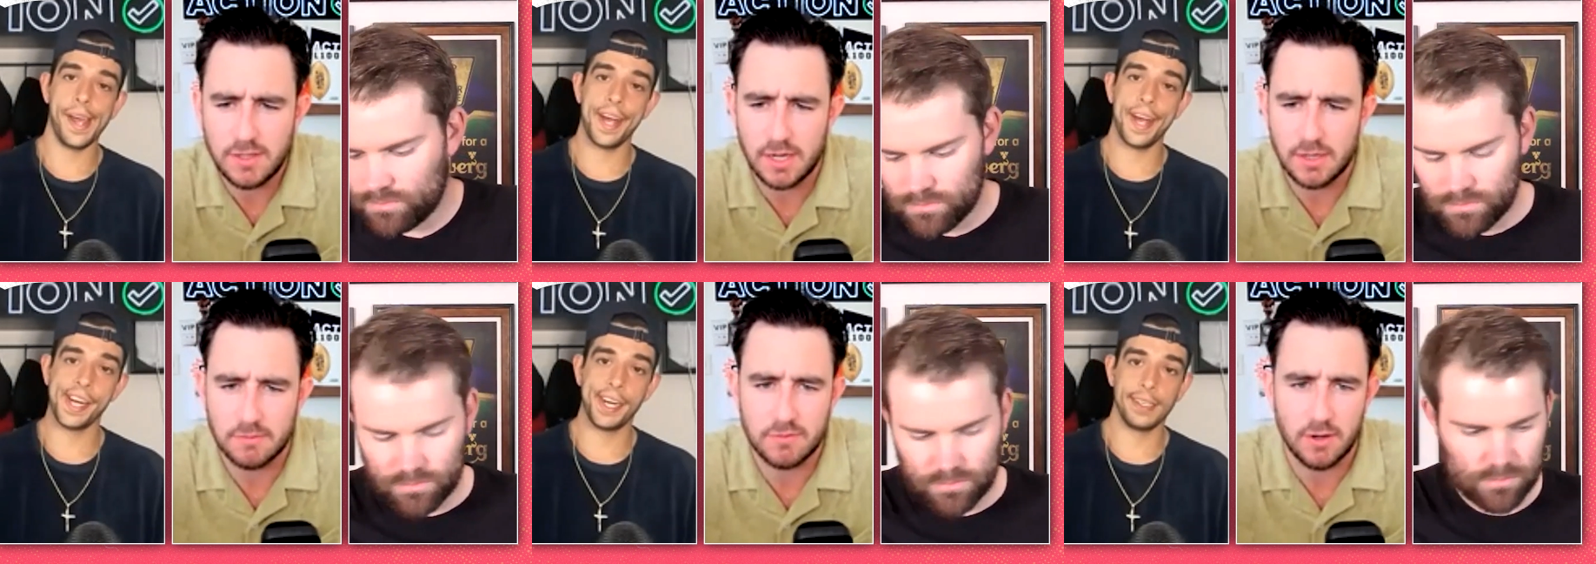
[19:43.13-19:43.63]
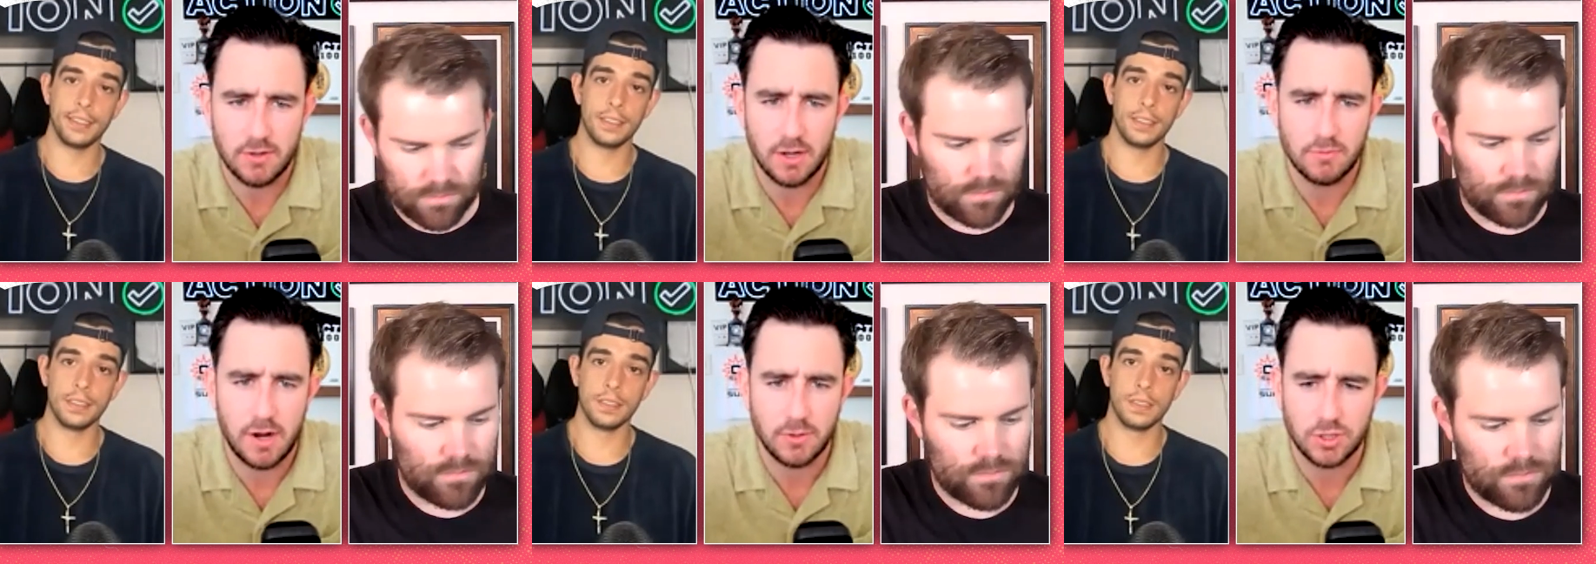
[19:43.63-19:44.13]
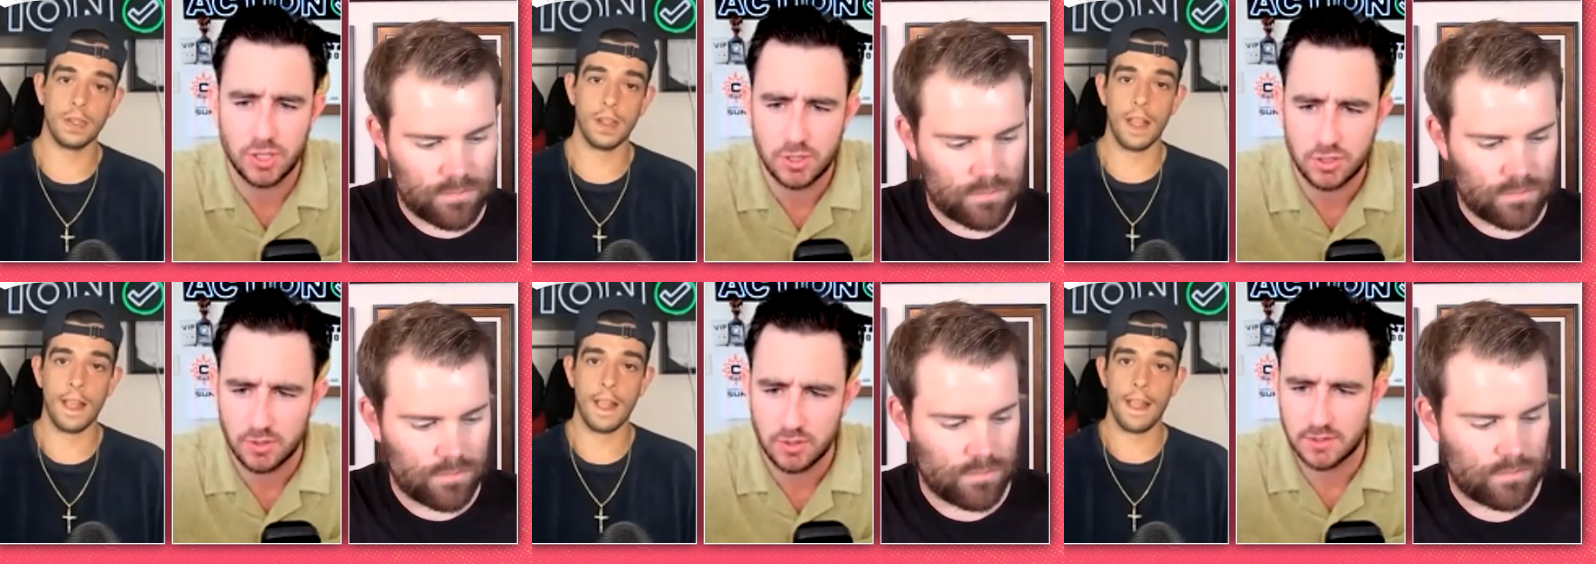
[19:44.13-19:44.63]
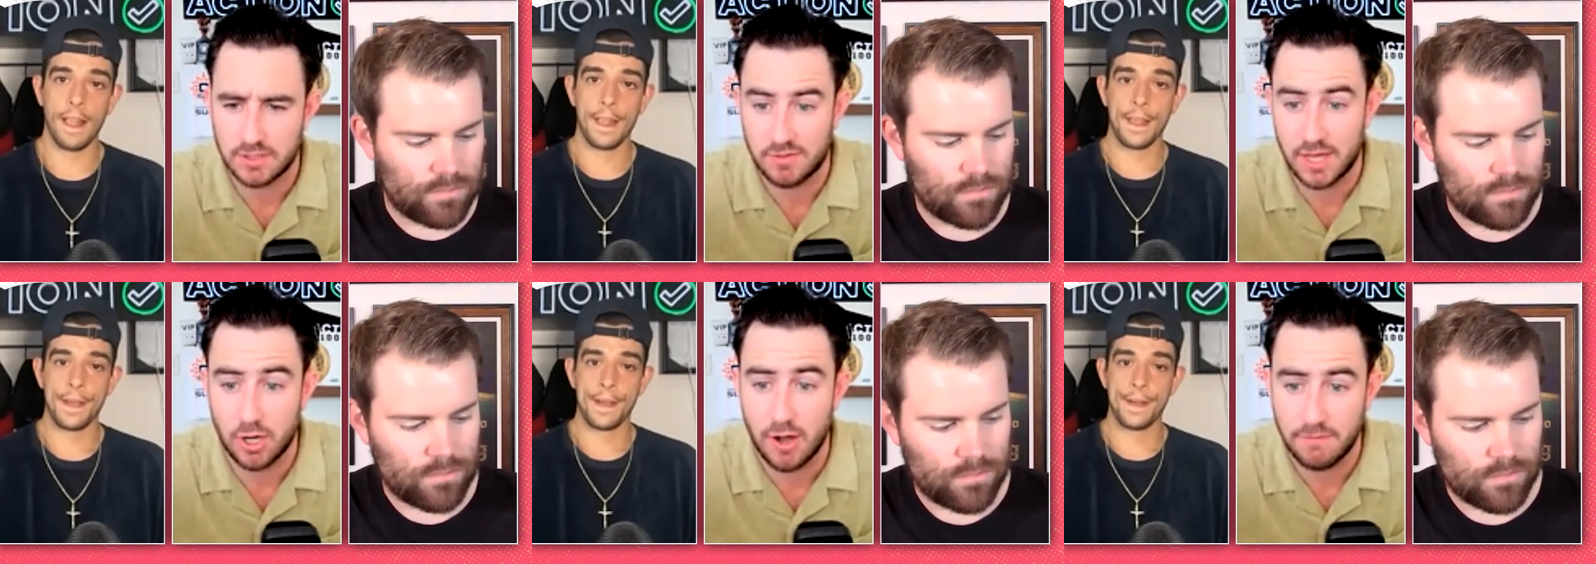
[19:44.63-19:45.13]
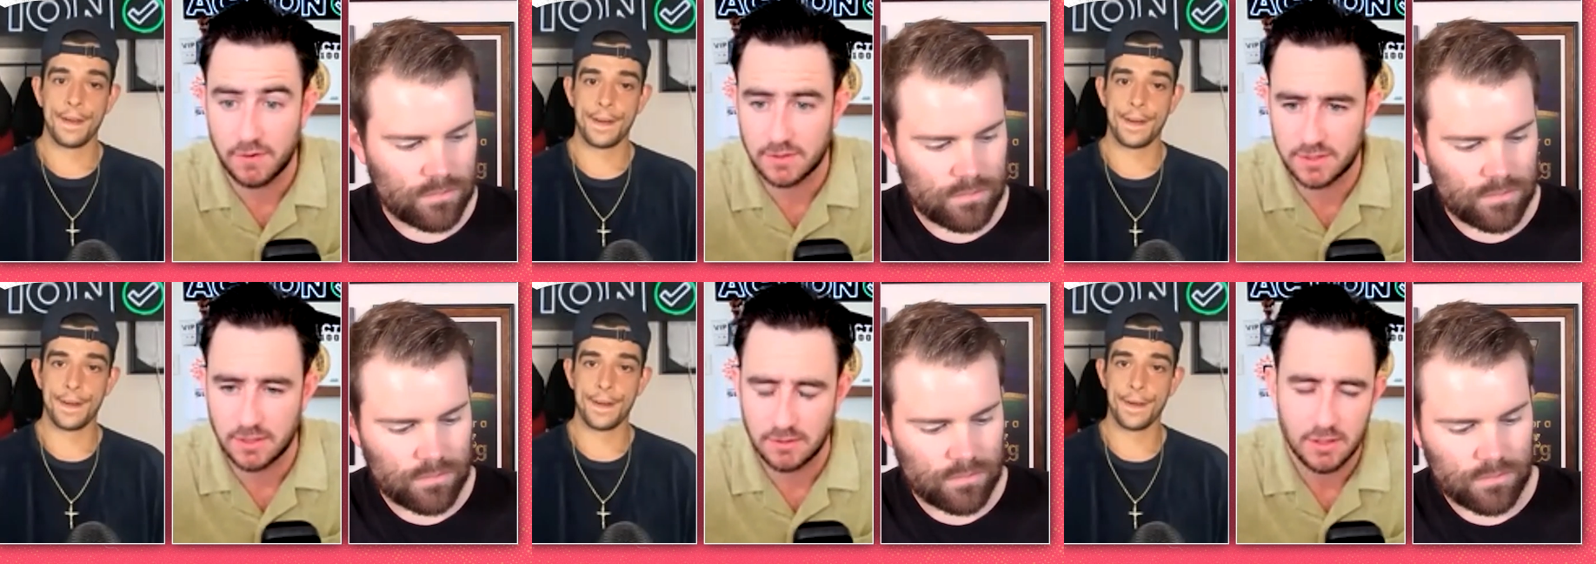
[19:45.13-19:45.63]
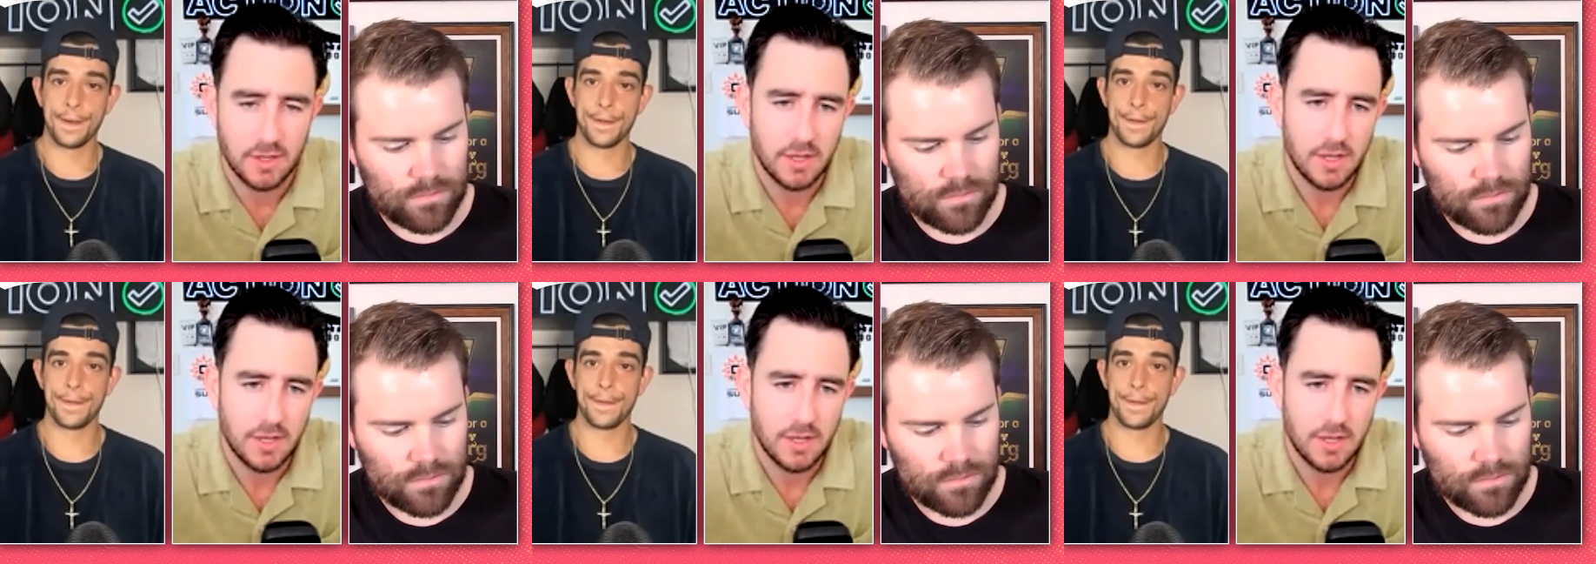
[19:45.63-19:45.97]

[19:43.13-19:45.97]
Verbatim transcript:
Speaker 1: that out if Aaron, how Aaron Judge looks and if that offense can